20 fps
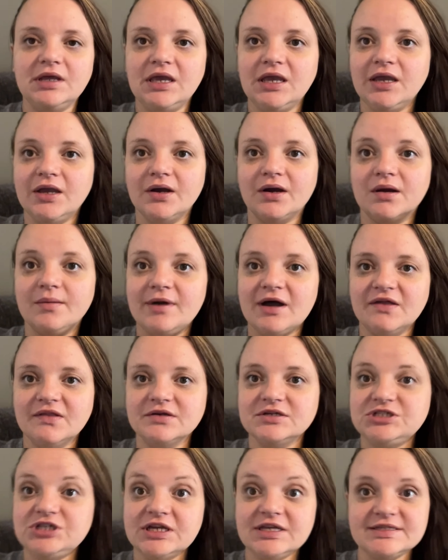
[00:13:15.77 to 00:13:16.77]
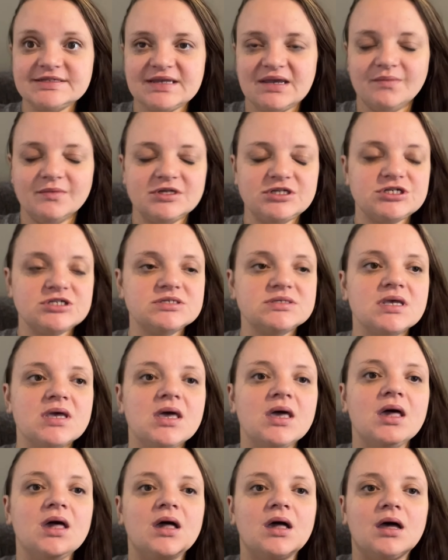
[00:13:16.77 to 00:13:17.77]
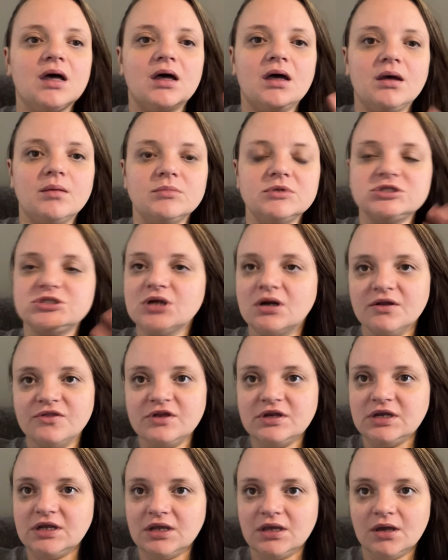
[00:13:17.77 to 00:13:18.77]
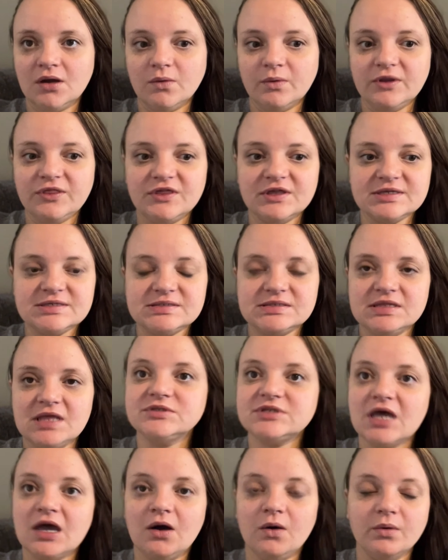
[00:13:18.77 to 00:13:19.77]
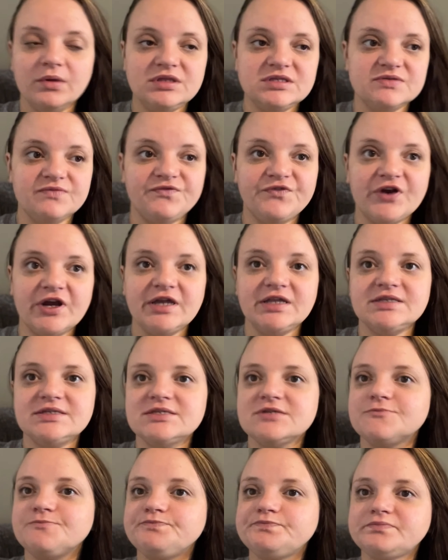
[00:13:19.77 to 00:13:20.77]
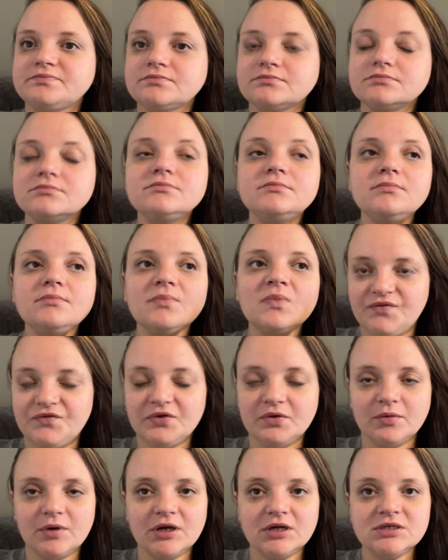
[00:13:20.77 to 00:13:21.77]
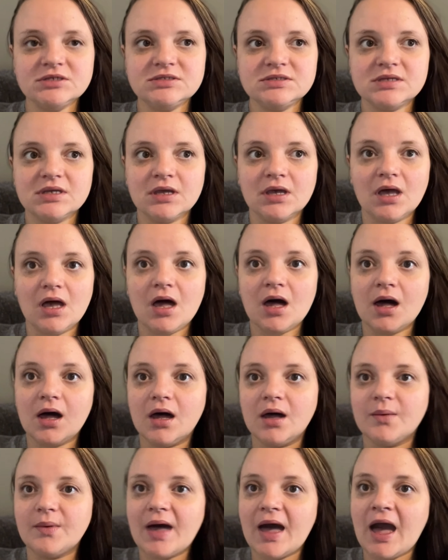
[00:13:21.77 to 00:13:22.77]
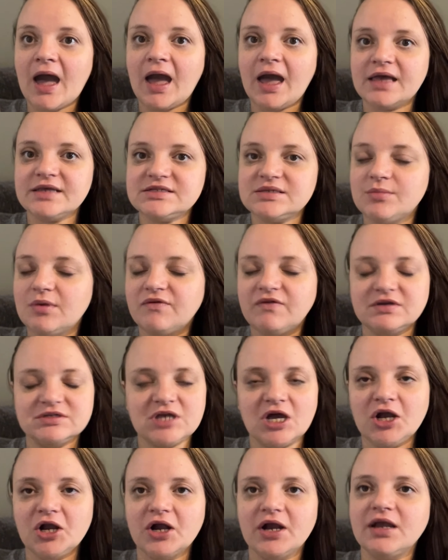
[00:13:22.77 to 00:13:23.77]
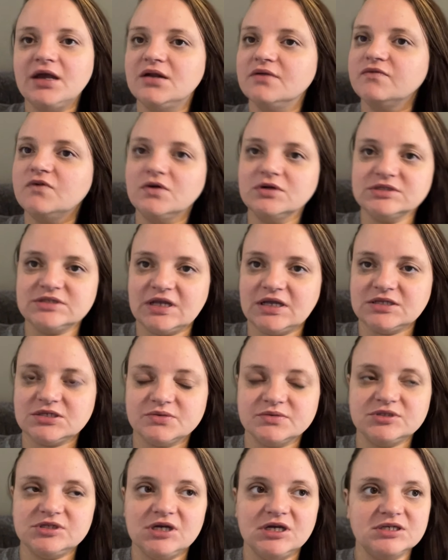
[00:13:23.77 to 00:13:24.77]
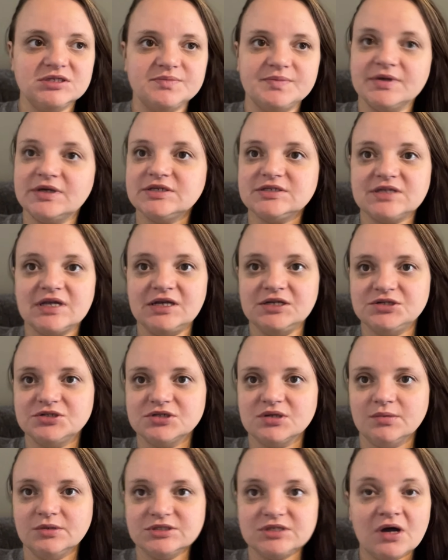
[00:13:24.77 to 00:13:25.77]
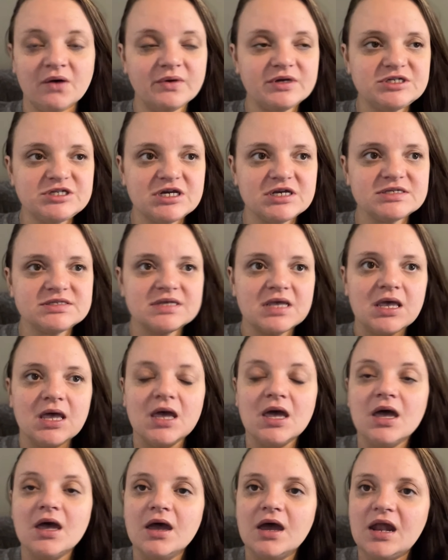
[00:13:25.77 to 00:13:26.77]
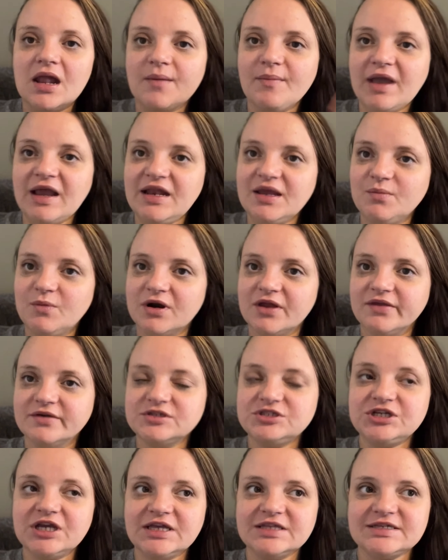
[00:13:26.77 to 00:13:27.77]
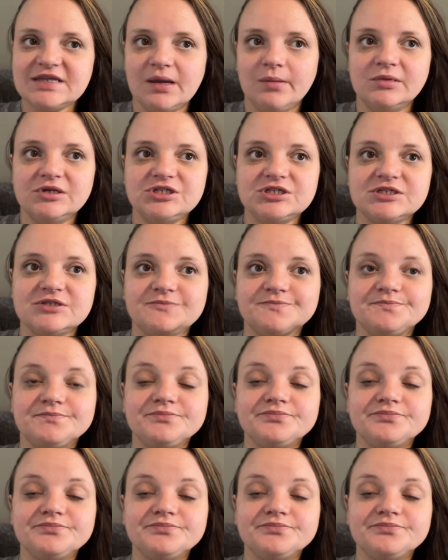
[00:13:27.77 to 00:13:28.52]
here about those chicken sandwiches. Um, Jonathan didn't go with us. He was out with some friends afterwards. Um, I asked him if he's hungry and of course the answer was yes because the answer is almost always yes. And I made him one of those chicken sandwiches